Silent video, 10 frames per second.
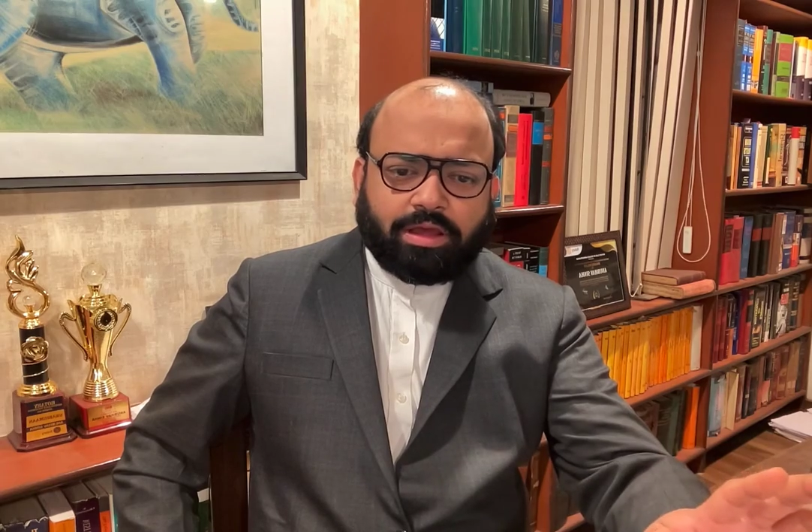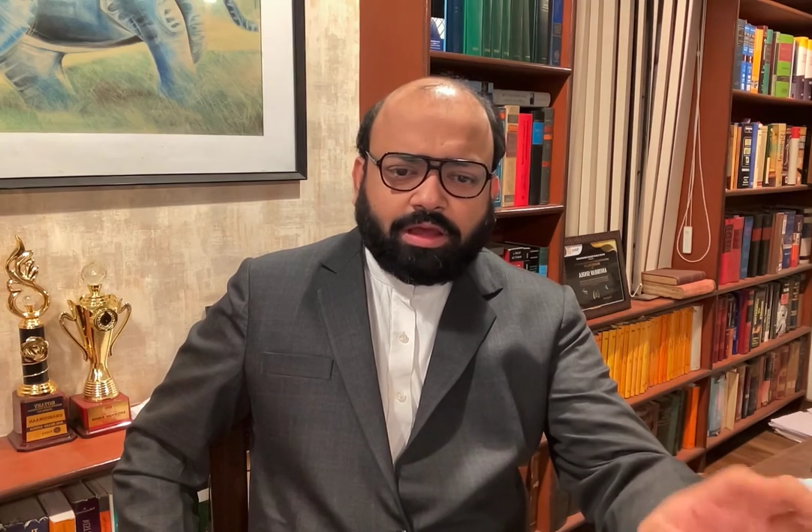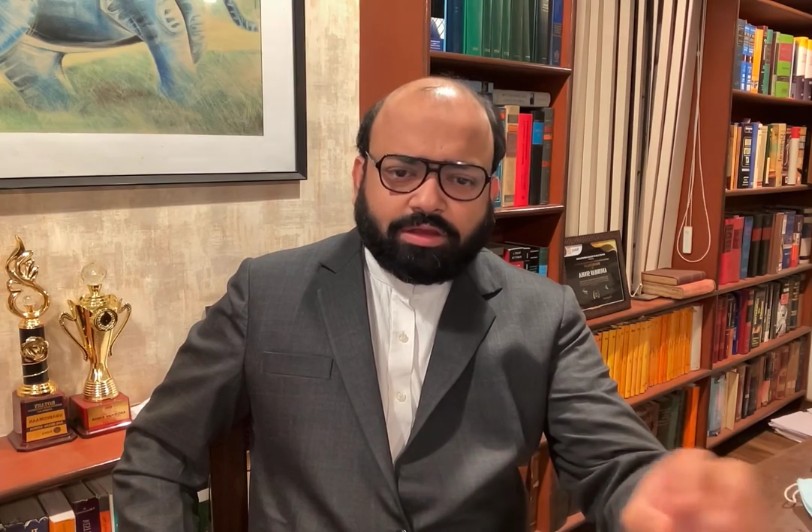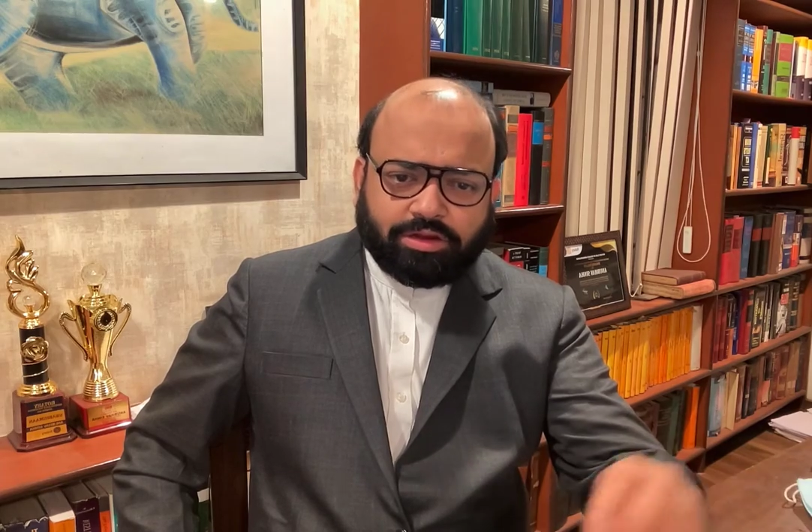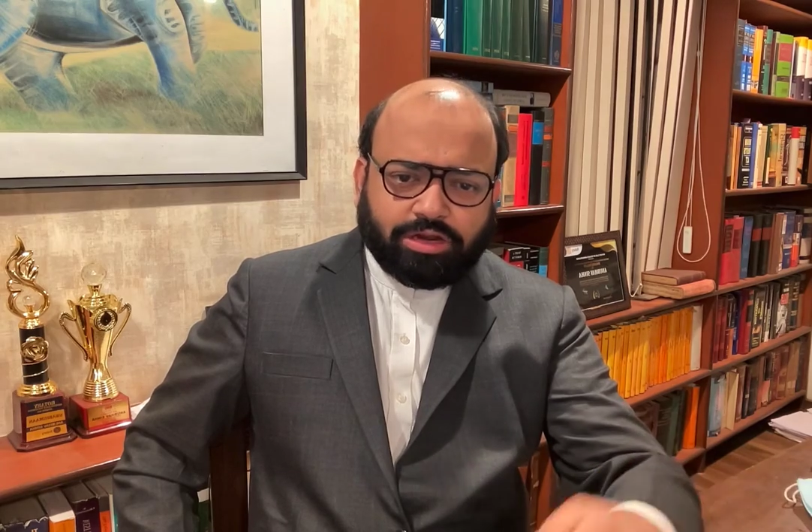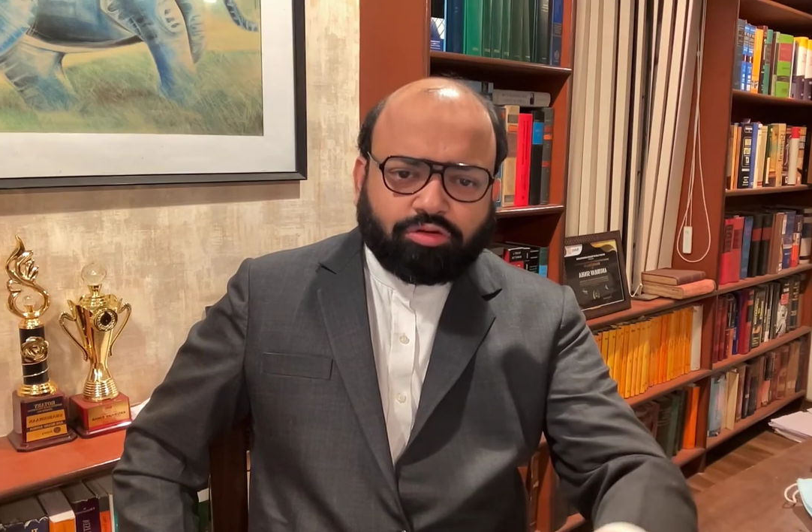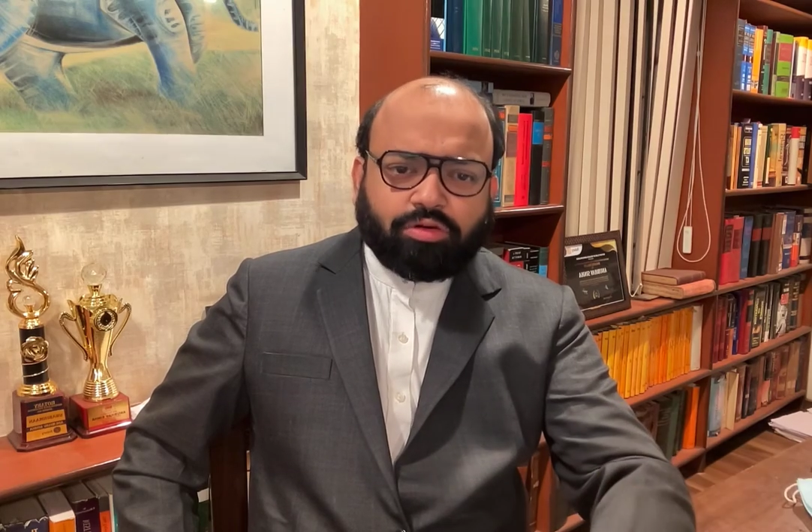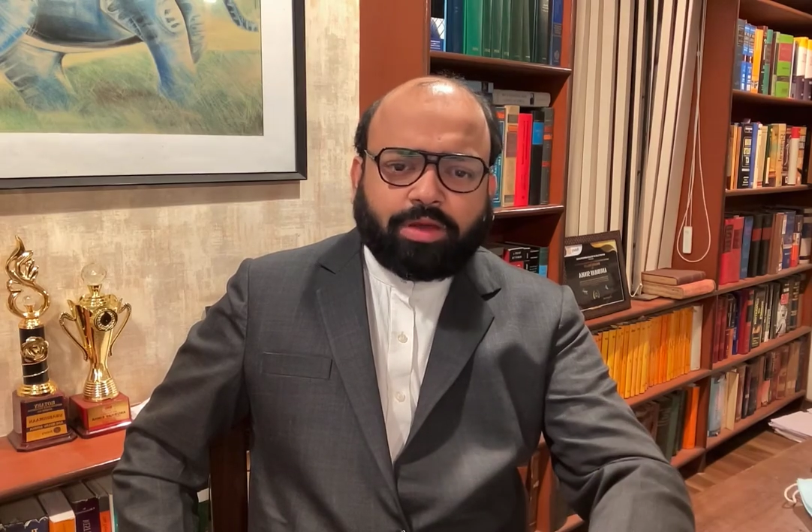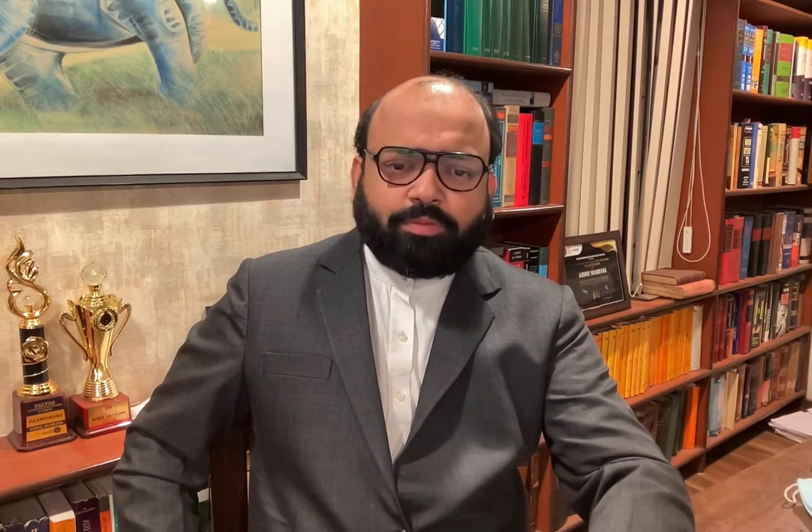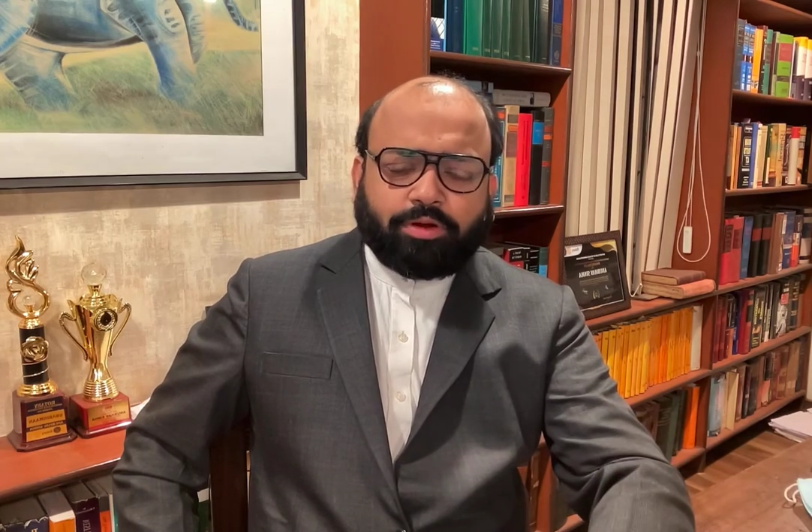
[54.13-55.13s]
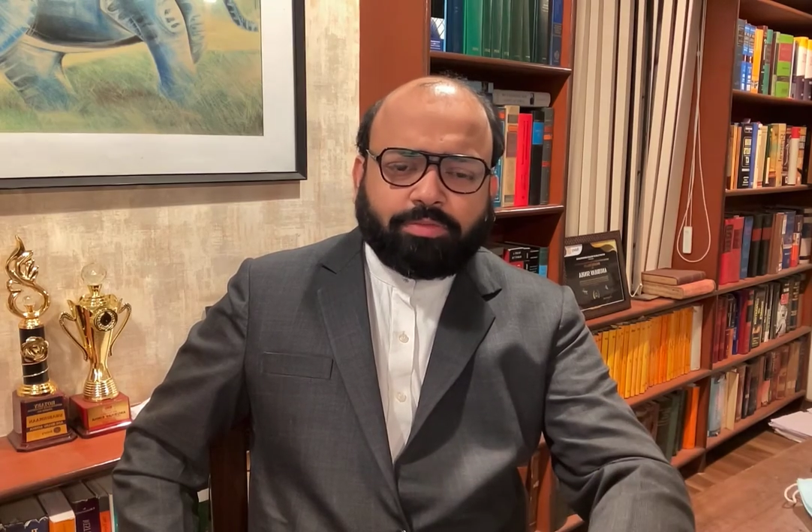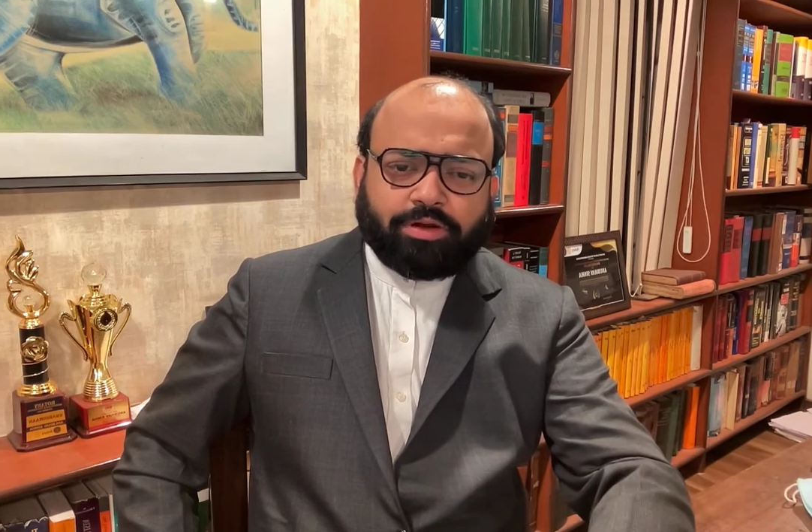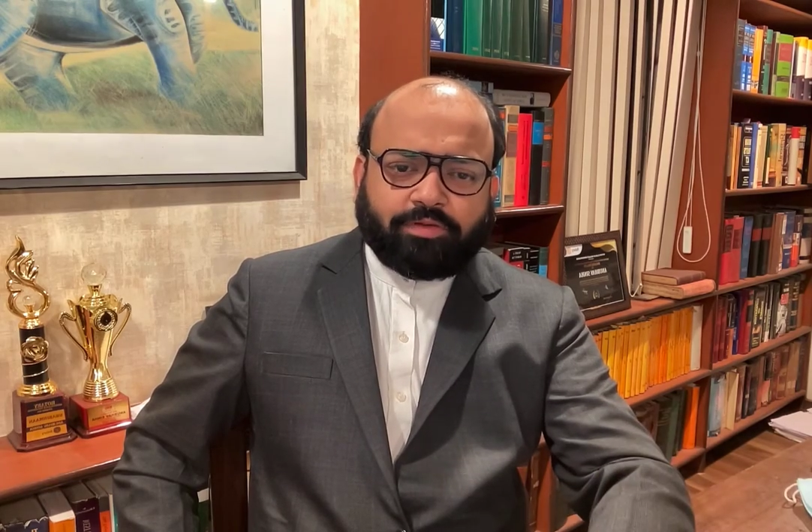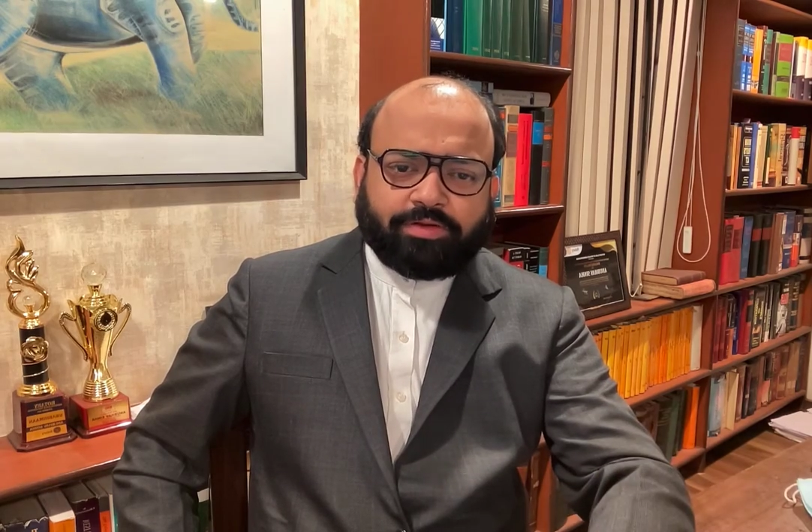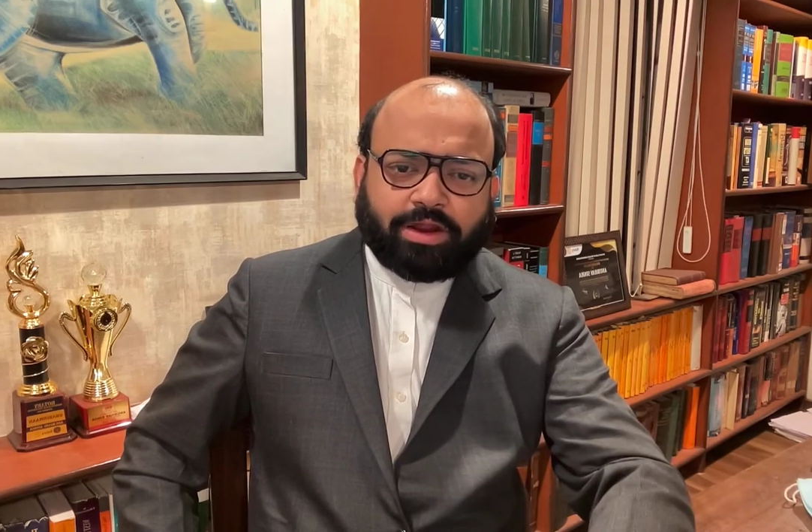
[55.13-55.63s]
agree to appointment of an